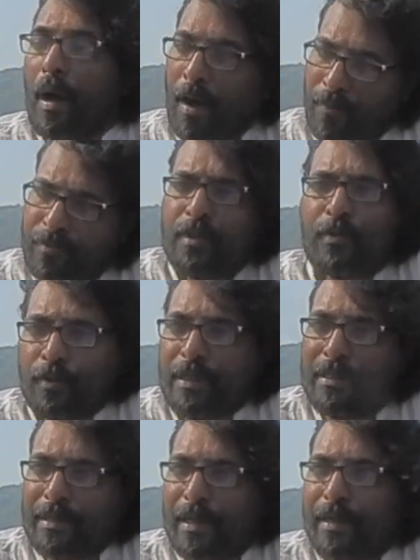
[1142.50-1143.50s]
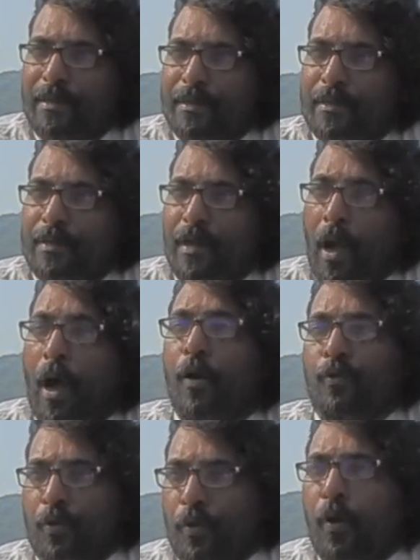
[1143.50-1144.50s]
After knowing
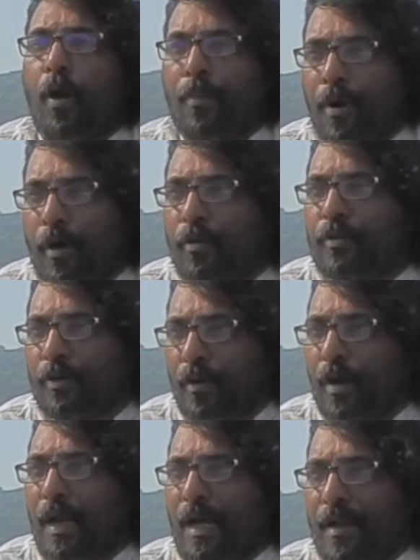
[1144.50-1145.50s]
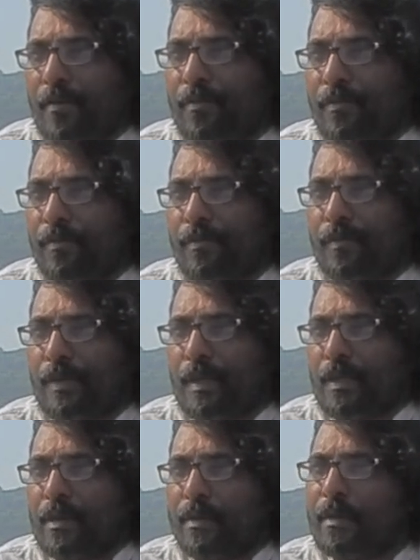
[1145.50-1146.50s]
how to go about your life,
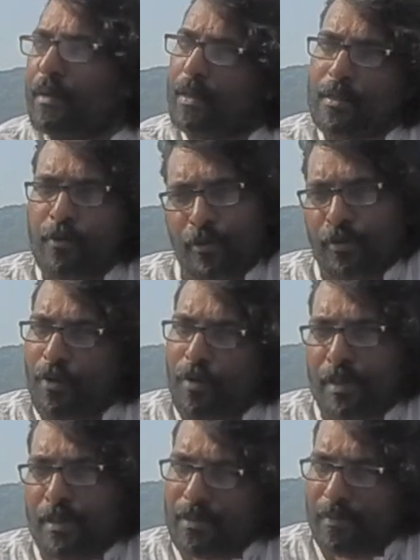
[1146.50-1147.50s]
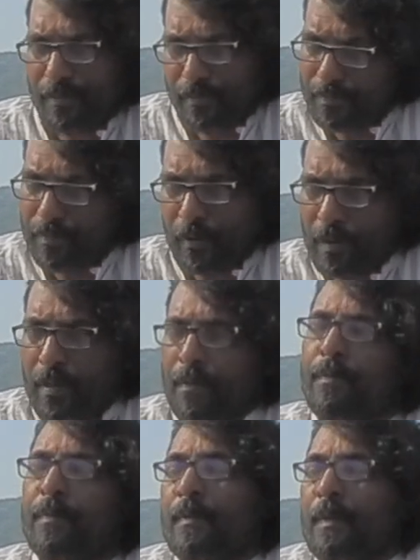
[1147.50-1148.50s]
is your choice.
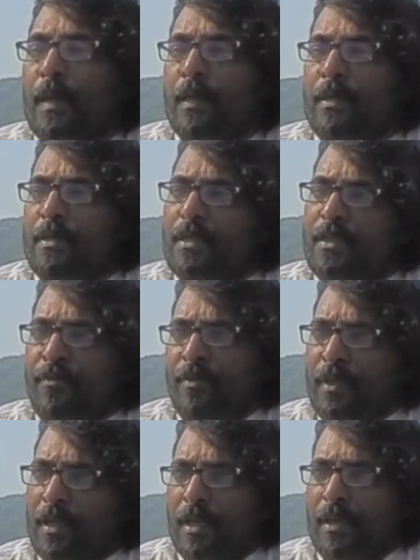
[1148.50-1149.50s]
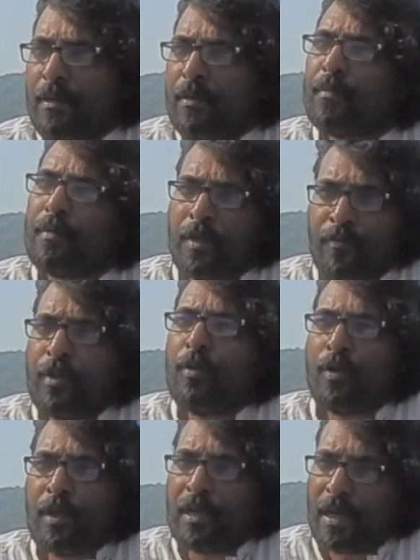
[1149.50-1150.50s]
Stephen King, even
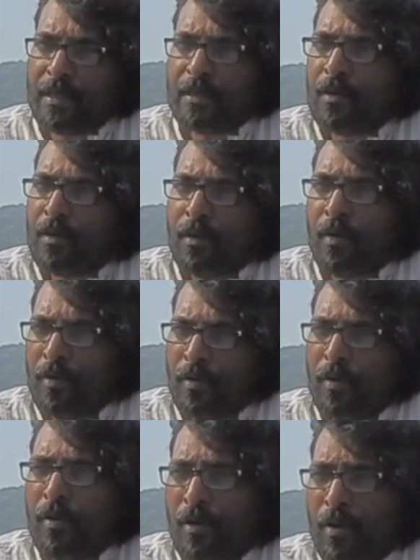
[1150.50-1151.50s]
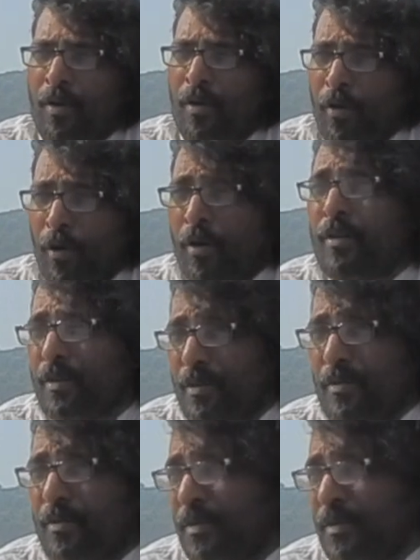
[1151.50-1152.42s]
though you write or